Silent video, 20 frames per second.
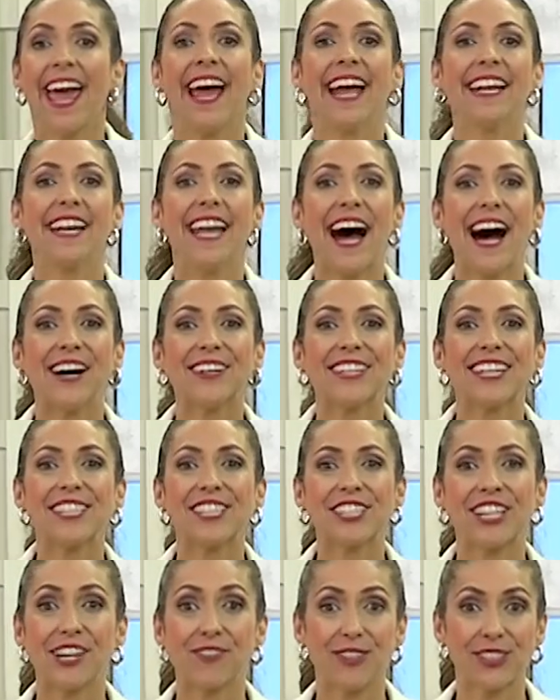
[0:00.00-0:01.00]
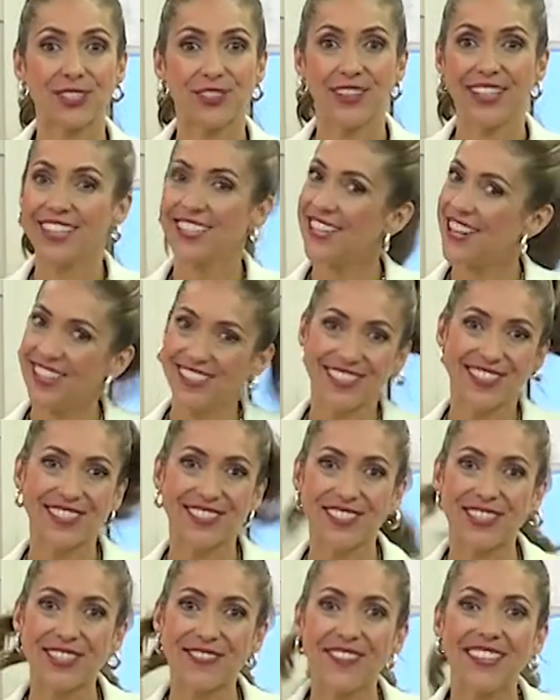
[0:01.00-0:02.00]
And now let's check what's trending on
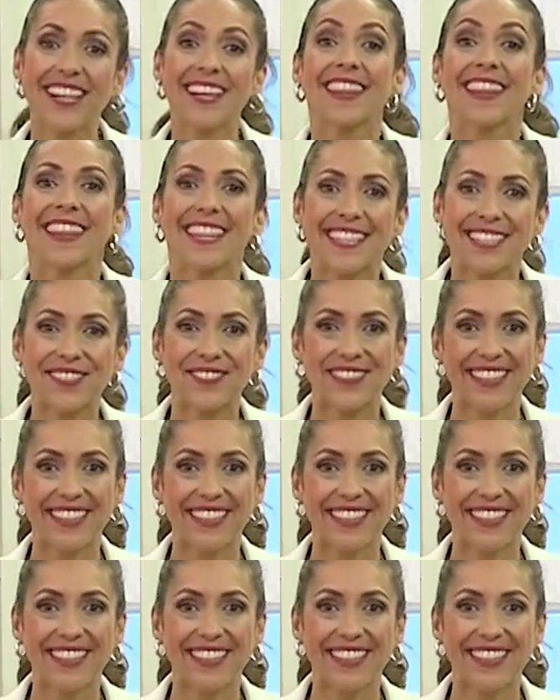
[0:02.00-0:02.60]
social media this